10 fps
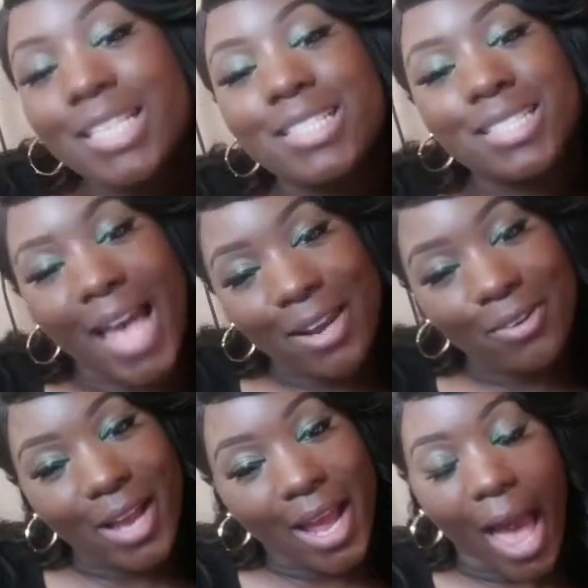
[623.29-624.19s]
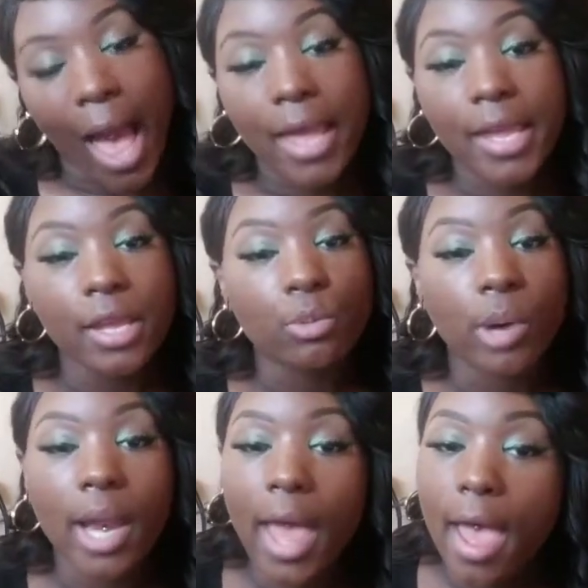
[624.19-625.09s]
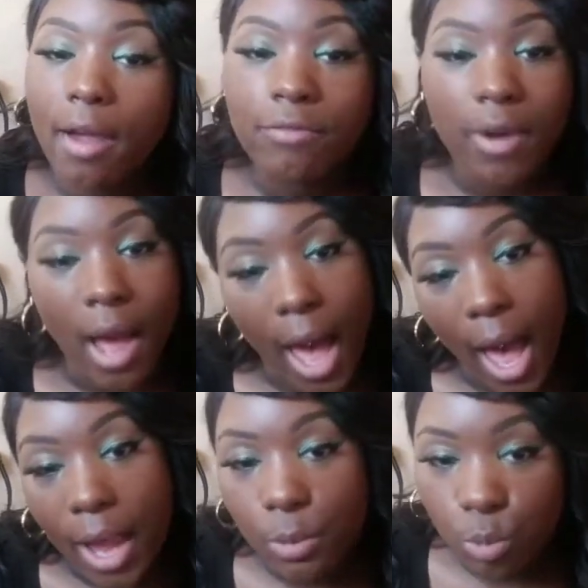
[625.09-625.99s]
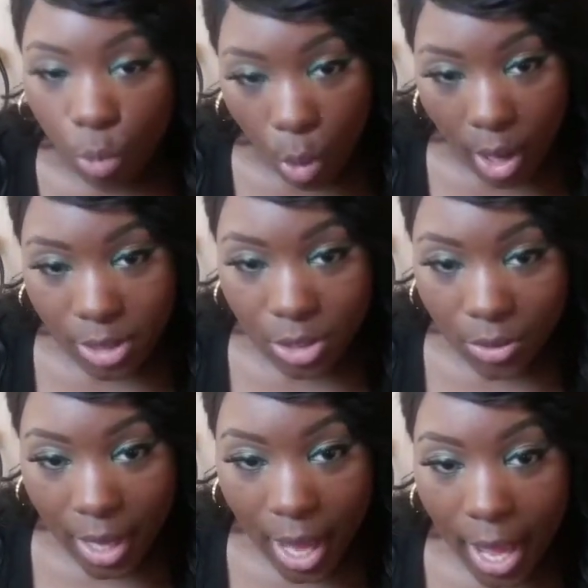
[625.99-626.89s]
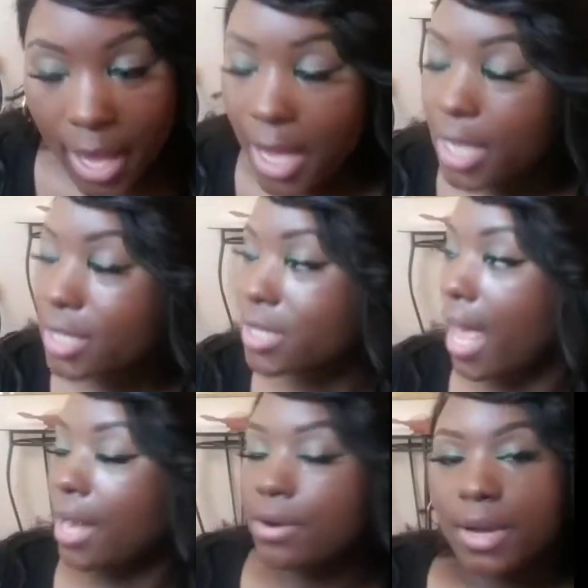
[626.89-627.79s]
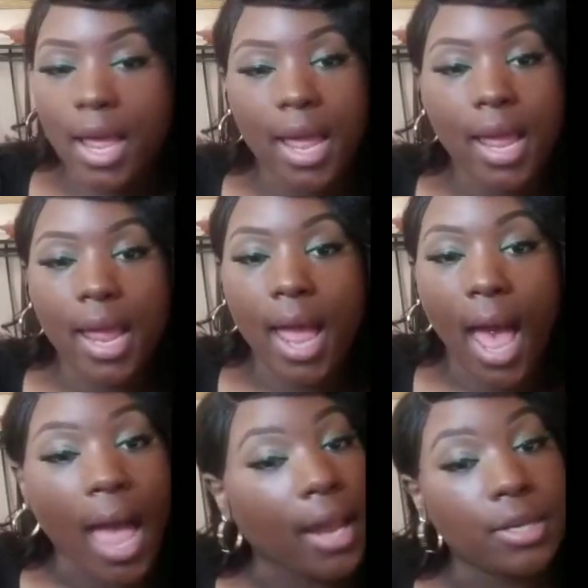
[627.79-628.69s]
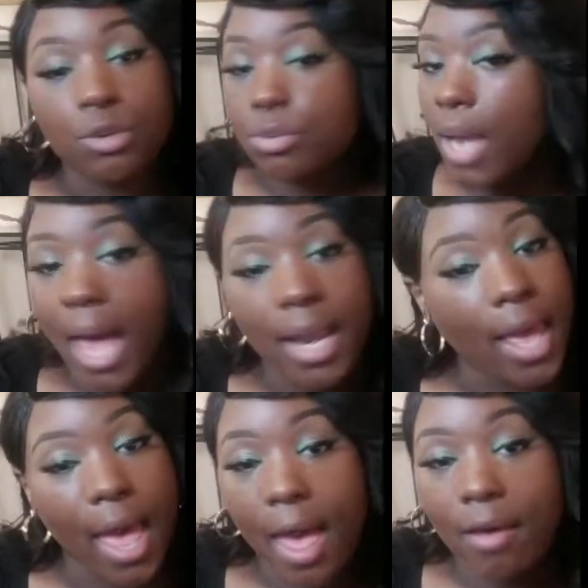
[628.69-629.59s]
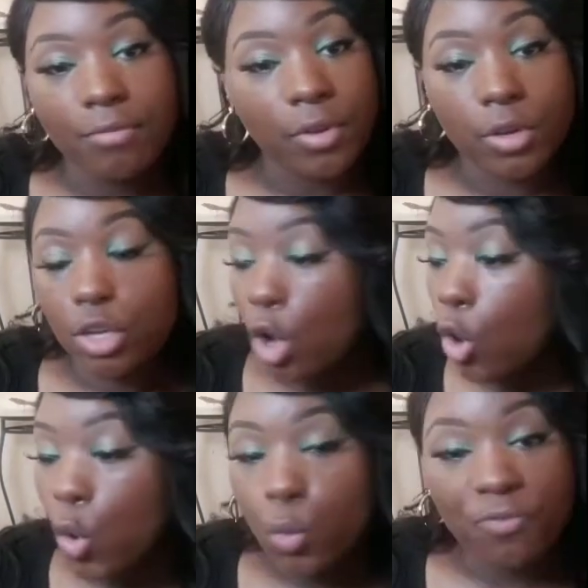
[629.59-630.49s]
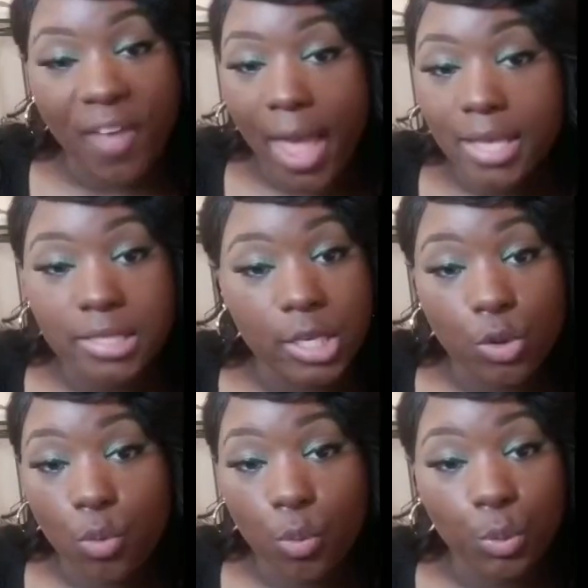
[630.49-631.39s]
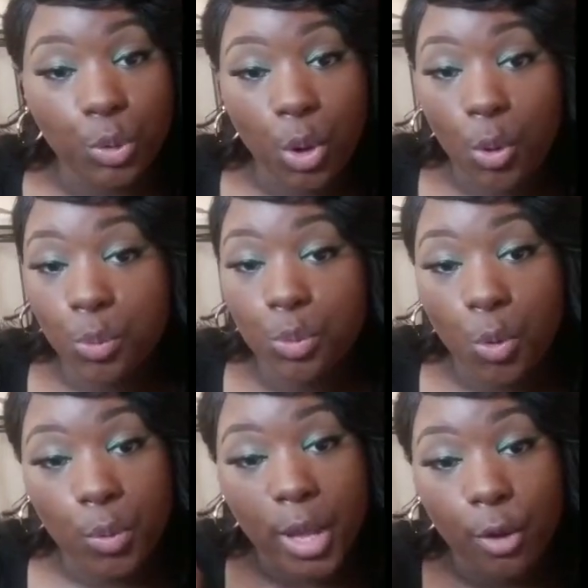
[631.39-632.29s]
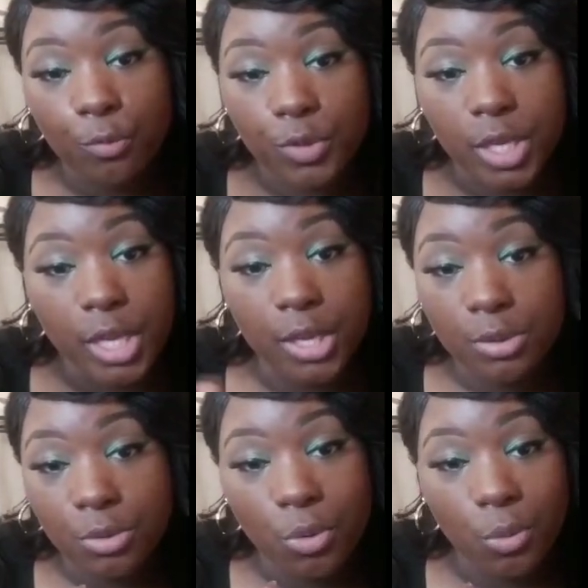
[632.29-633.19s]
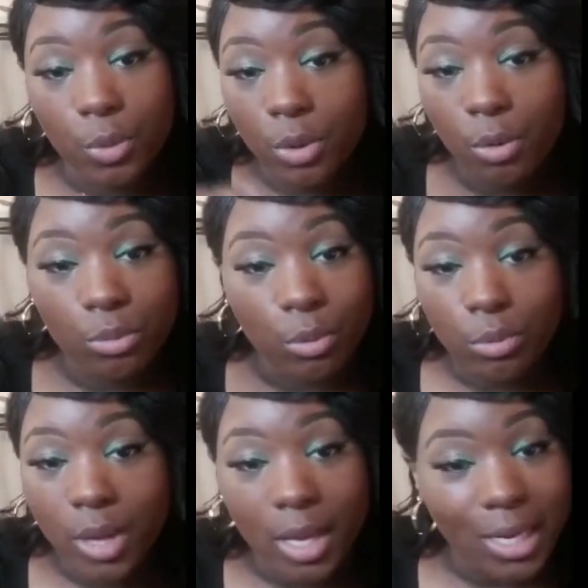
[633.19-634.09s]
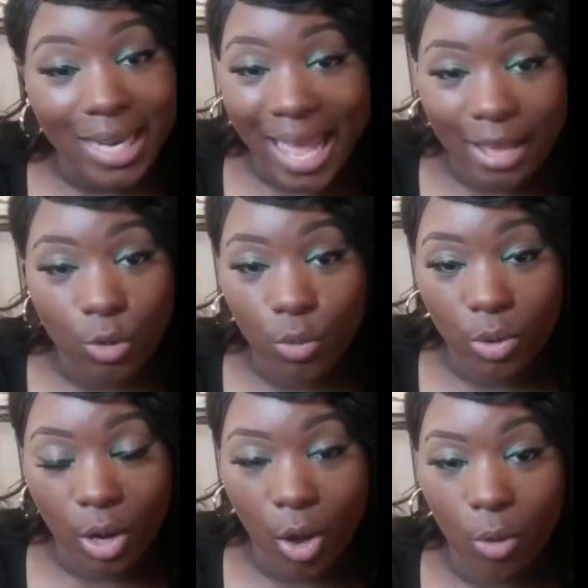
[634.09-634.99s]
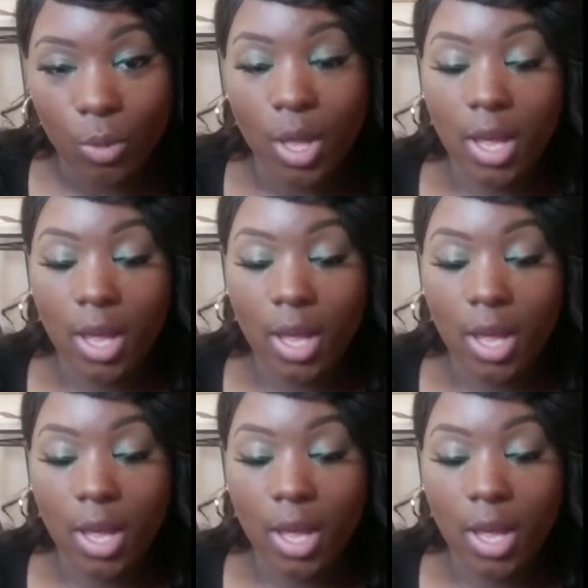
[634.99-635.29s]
Saturday, I eat whatever I want, okay? Saturday, I do not have no fasting going on, no healthy eating going on, no none of that going on.